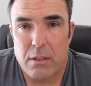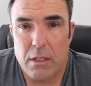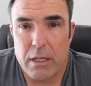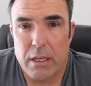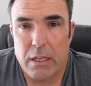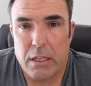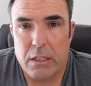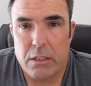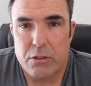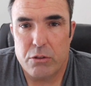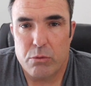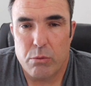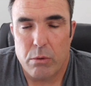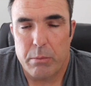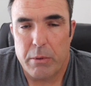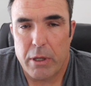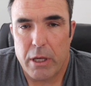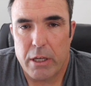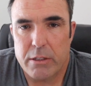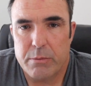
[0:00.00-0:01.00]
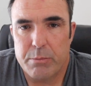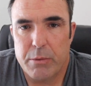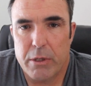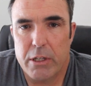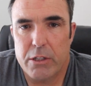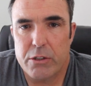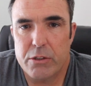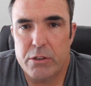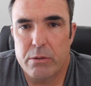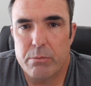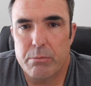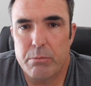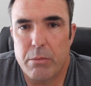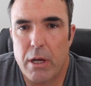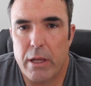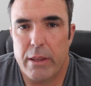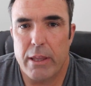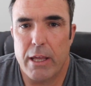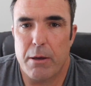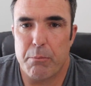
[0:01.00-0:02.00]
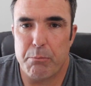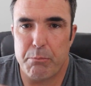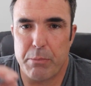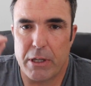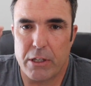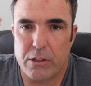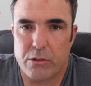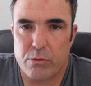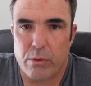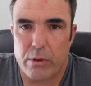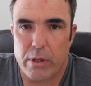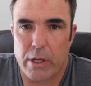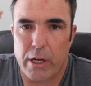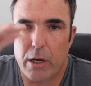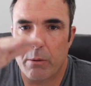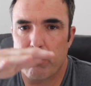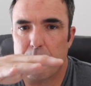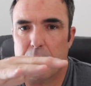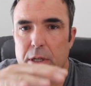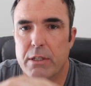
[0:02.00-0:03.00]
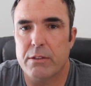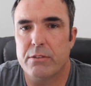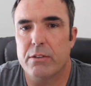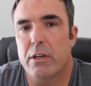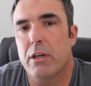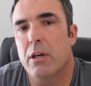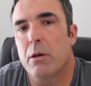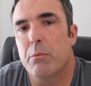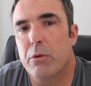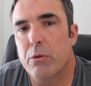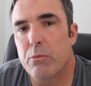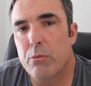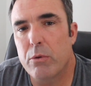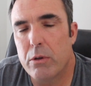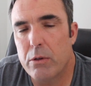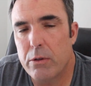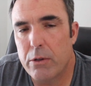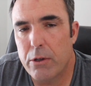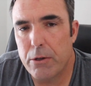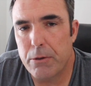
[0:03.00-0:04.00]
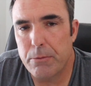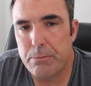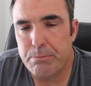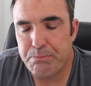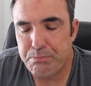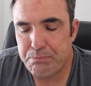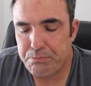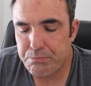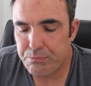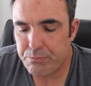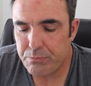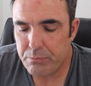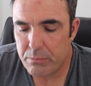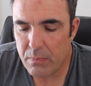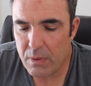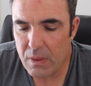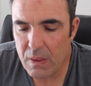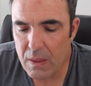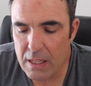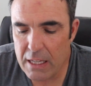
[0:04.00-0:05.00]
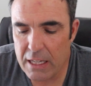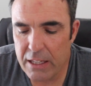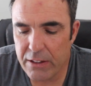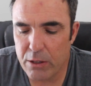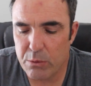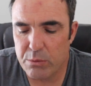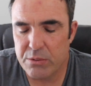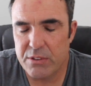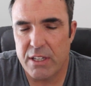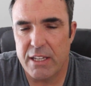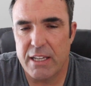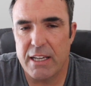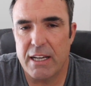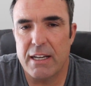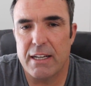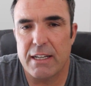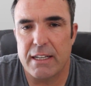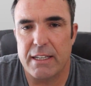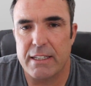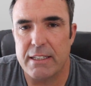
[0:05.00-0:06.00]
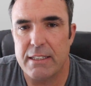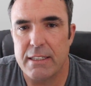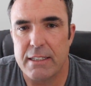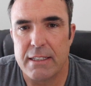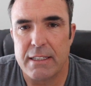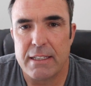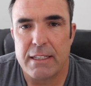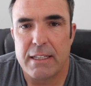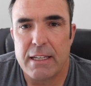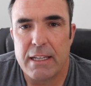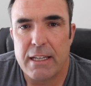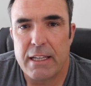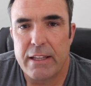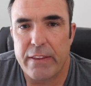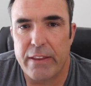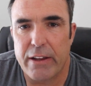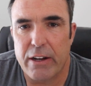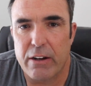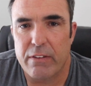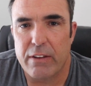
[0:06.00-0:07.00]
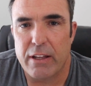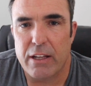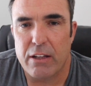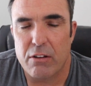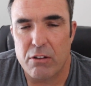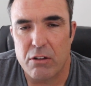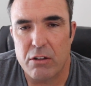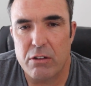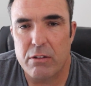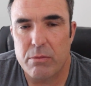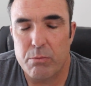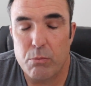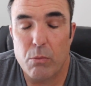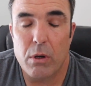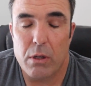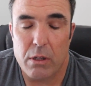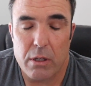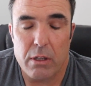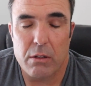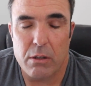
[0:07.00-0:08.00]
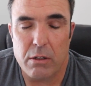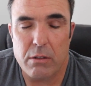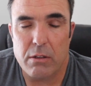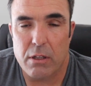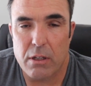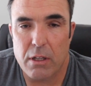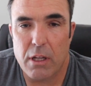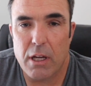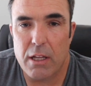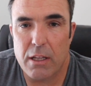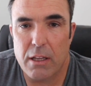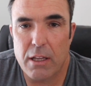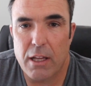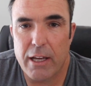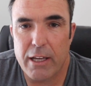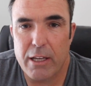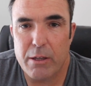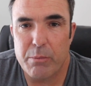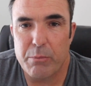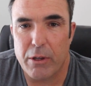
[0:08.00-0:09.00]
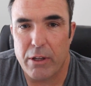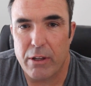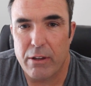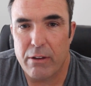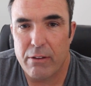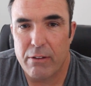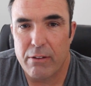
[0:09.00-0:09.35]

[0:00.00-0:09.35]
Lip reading: slash swimming expedition by that beach with the airplanes that come in real low. And there was a guy there that looked, well, he looked a lot like me.